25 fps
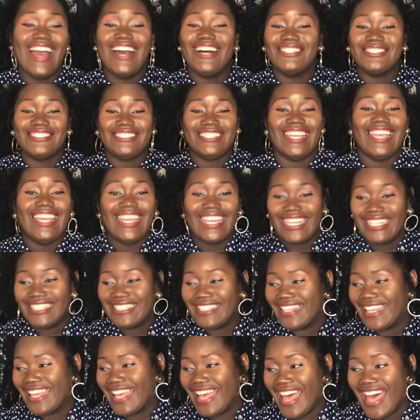I don't see
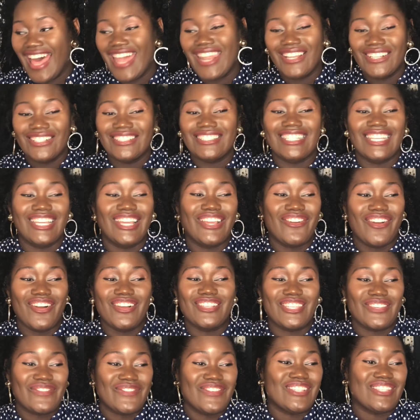it. I don't see
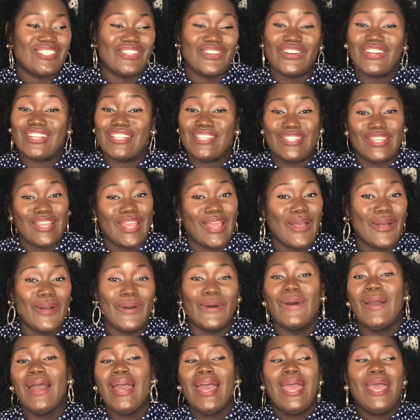Grocery Store
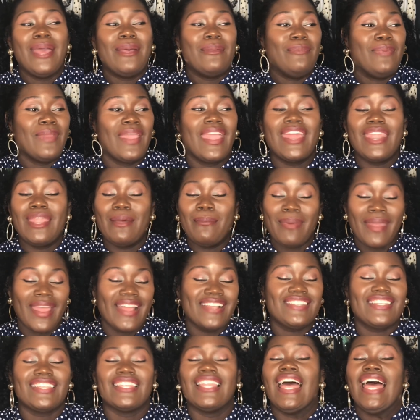Joe being a
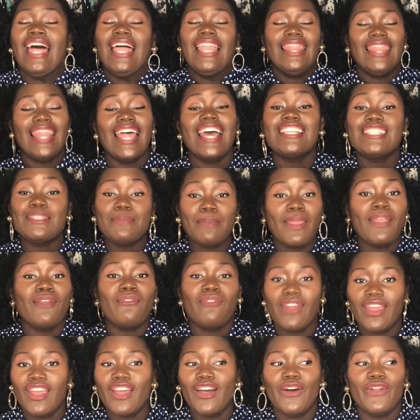bachelor. Let's be
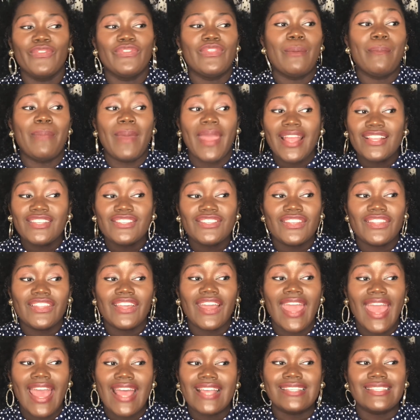real. The bachelor
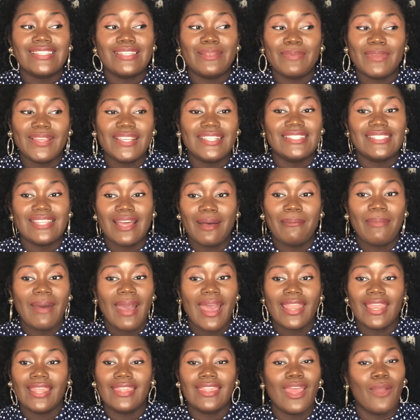has to be
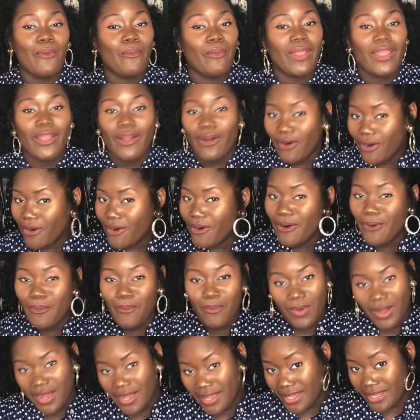somebody that we
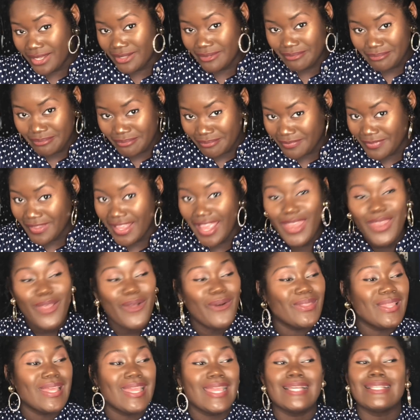all want. And
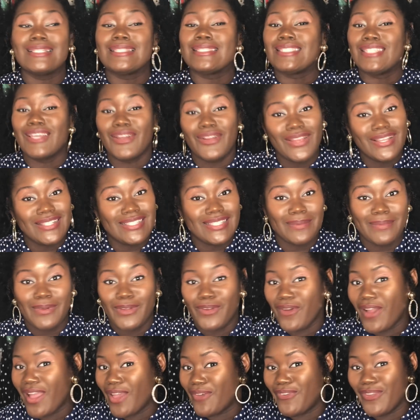only a certain
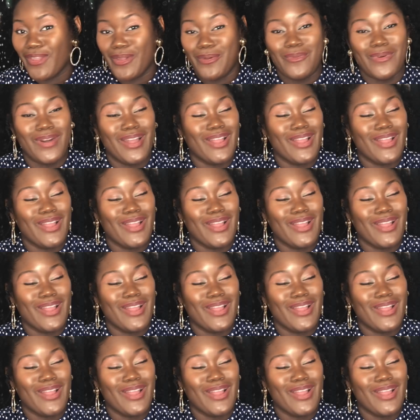demographic